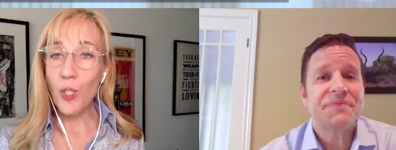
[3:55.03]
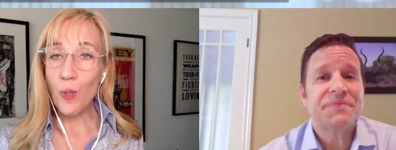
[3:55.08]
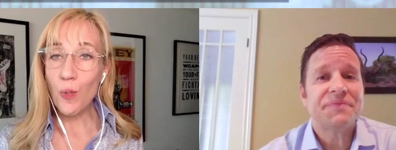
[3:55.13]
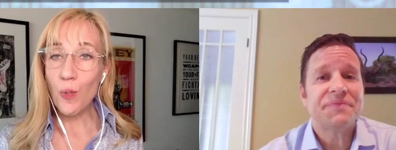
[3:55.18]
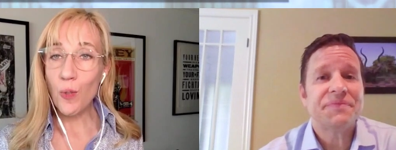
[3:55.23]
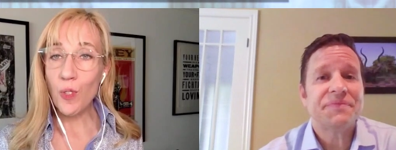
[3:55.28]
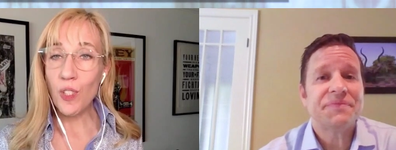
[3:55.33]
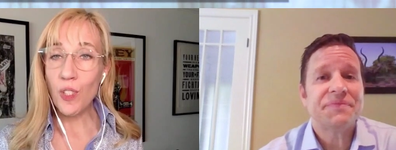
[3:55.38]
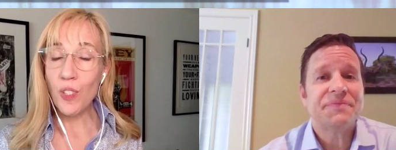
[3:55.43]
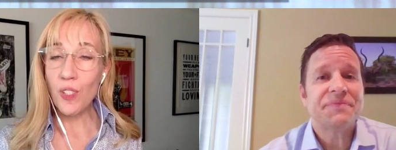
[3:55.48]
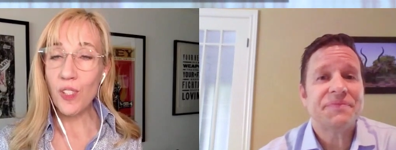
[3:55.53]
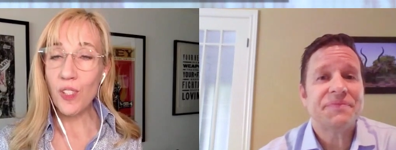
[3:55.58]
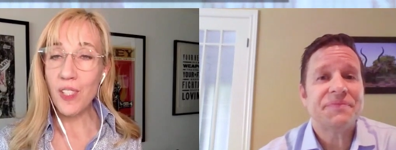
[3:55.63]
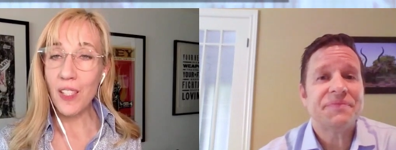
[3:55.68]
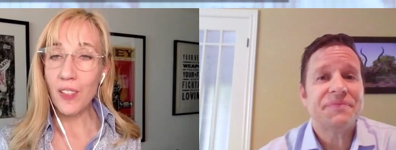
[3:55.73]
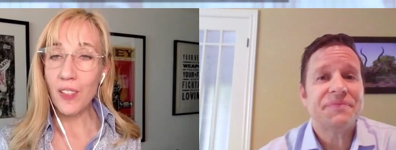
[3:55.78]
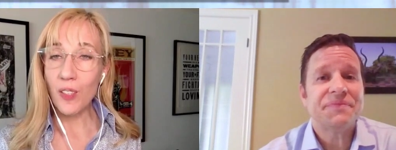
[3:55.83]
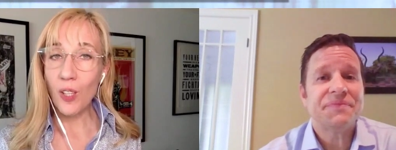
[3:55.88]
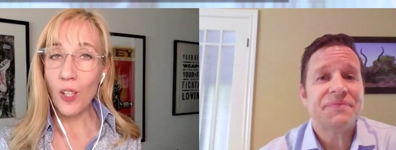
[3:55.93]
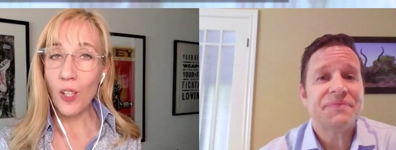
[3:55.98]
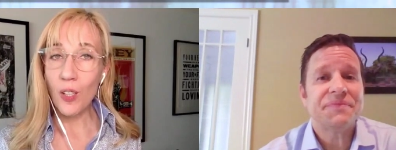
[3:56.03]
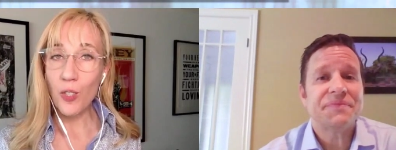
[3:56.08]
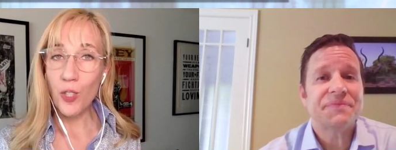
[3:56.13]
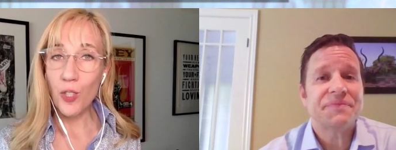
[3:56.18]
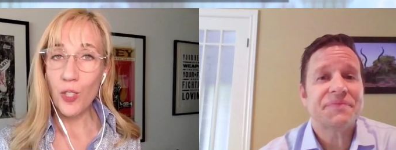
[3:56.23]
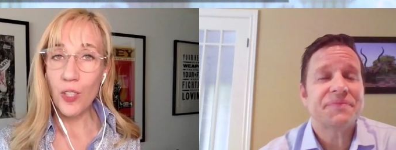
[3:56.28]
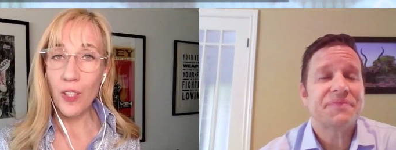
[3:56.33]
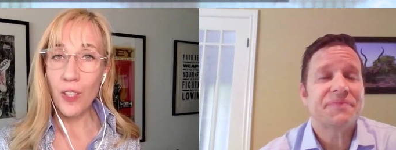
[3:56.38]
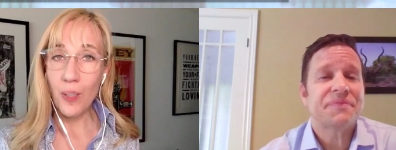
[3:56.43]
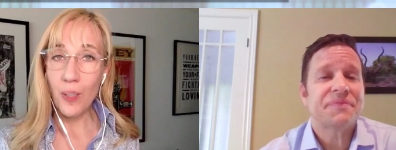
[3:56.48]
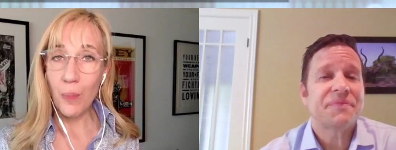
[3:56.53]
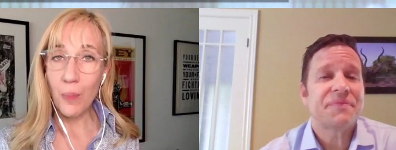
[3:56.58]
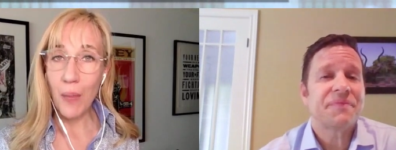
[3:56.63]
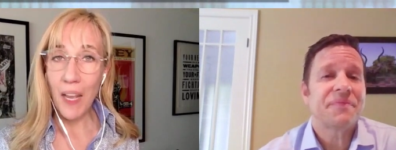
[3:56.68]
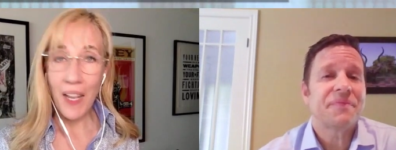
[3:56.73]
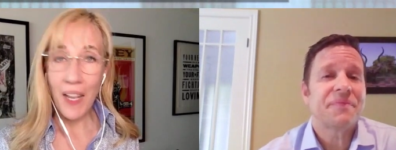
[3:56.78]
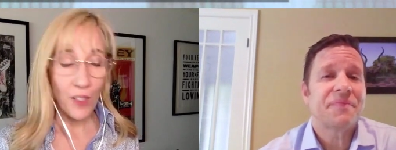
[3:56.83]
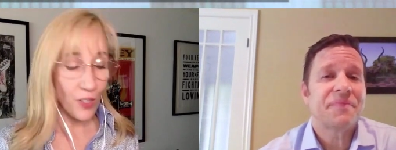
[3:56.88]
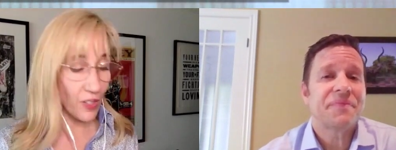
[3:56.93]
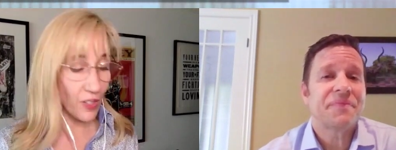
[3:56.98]
Speaker 1: use this technology on
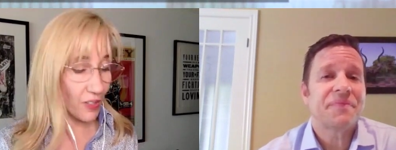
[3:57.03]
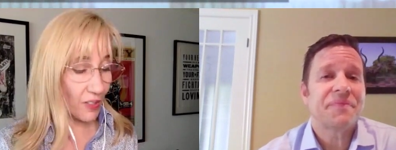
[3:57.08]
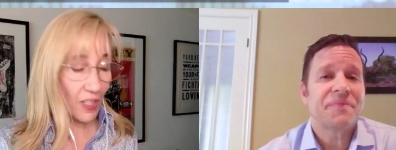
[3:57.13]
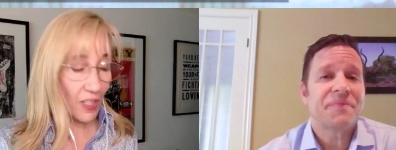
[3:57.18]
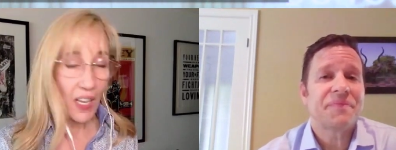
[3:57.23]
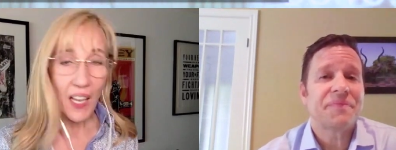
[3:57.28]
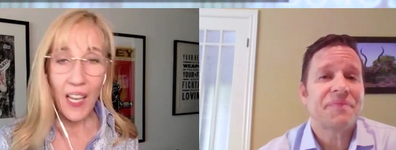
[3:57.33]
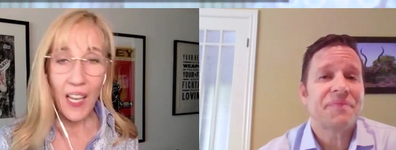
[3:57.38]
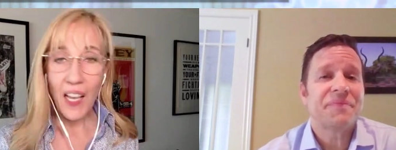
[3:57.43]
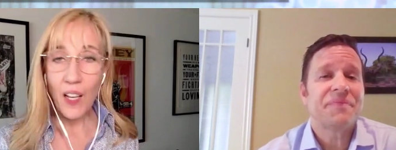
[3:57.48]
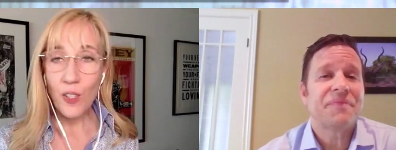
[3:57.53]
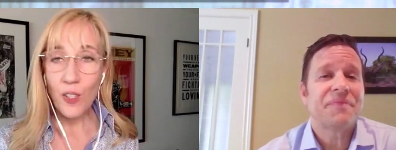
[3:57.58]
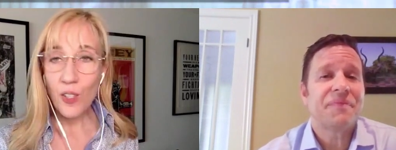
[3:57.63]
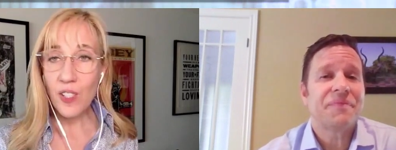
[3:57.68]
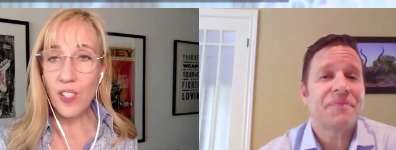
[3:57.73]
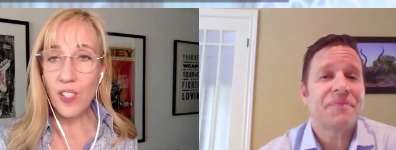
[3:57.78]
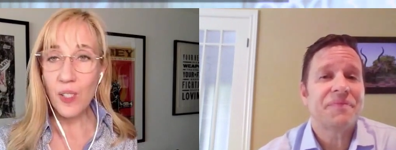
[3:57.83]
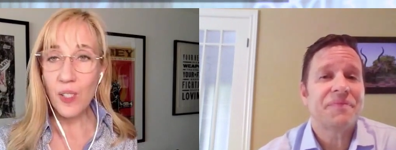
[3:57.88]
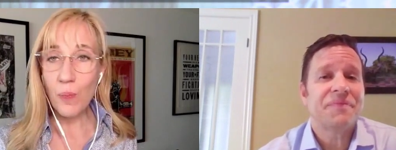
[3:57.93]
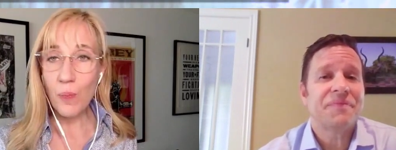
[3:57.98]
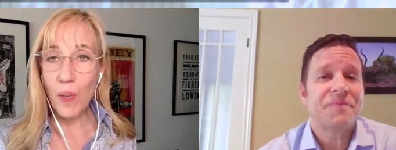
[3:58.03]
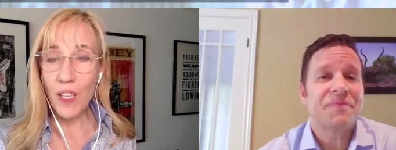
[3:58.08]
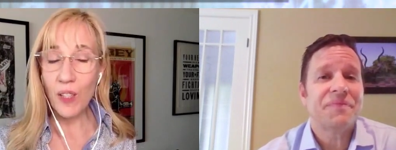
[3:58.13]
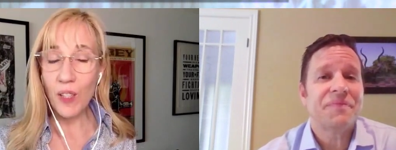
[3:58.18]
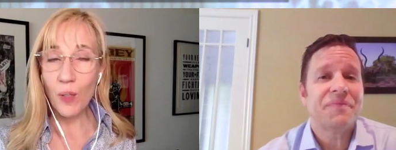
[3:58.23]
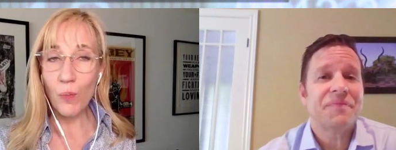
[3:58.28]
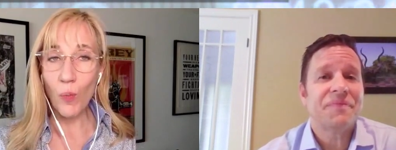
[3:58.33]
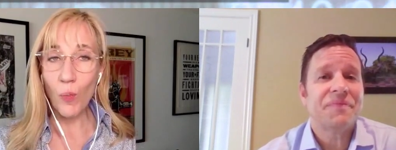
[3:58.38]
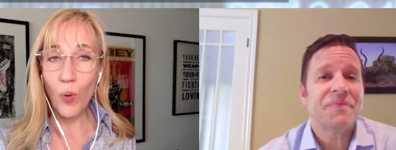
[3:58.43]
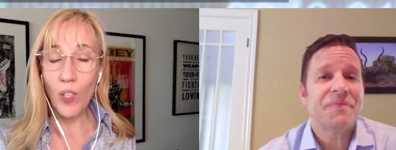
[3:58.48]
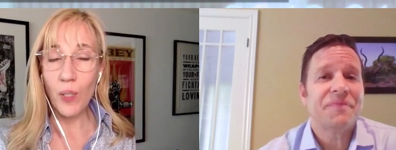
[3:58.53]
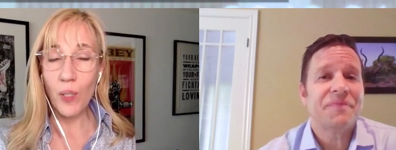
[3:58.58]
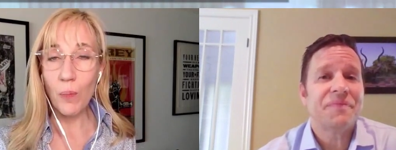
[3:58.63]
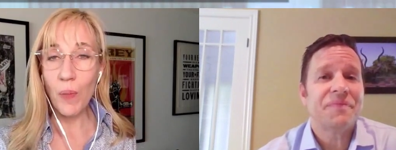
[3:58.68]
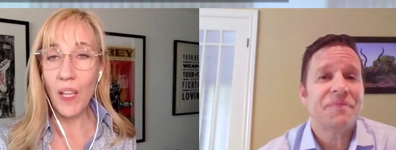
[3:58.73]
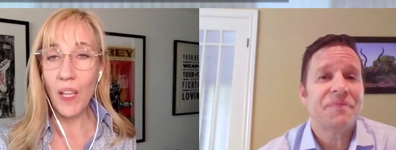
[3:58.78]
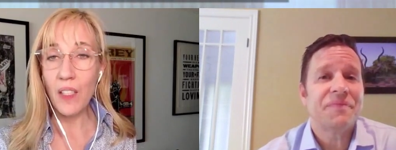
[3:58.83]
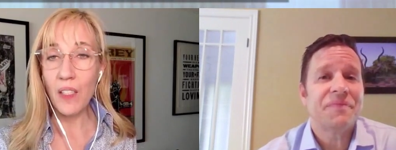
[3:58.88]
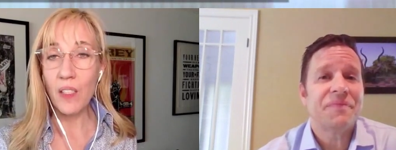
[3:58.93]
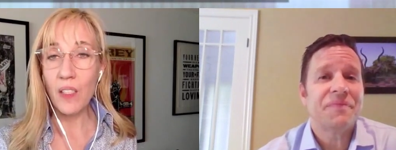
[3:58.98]
masks. How does this make them more
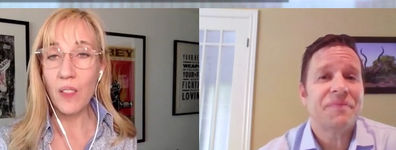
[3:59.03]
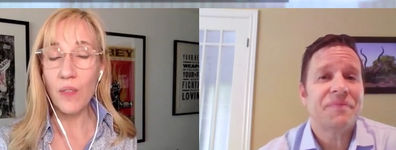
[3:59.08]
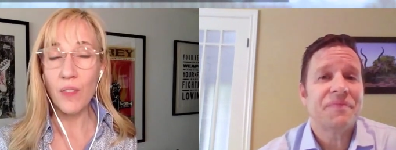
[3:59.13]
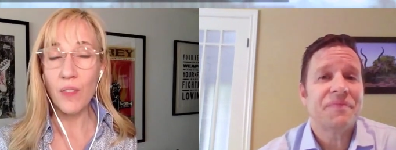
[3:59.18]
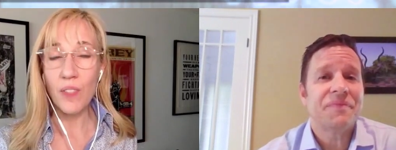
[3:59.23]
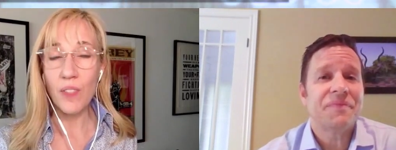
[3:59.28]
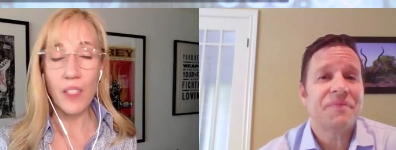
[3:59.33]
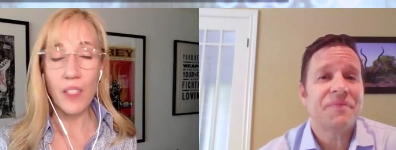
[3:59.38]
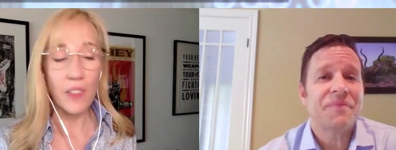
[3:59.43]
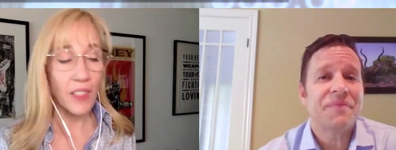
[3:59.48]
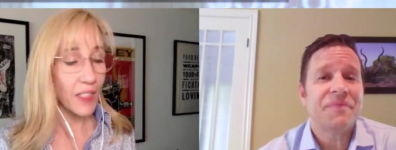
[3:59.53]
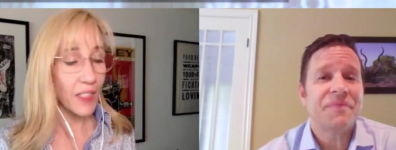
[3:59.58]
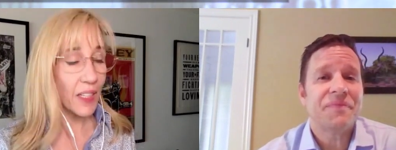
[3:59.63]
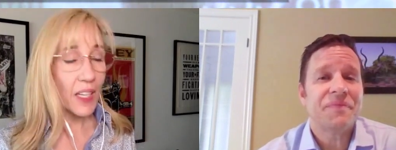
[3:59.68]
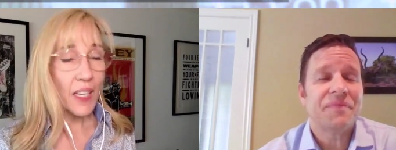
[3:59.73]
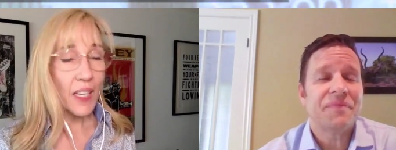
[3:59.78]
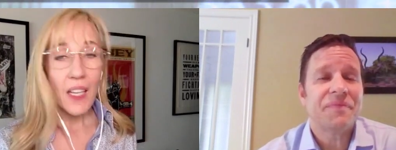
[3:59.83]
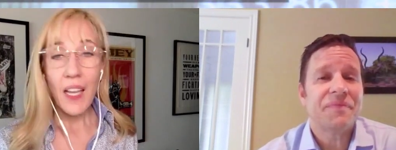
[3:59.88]
competitive than the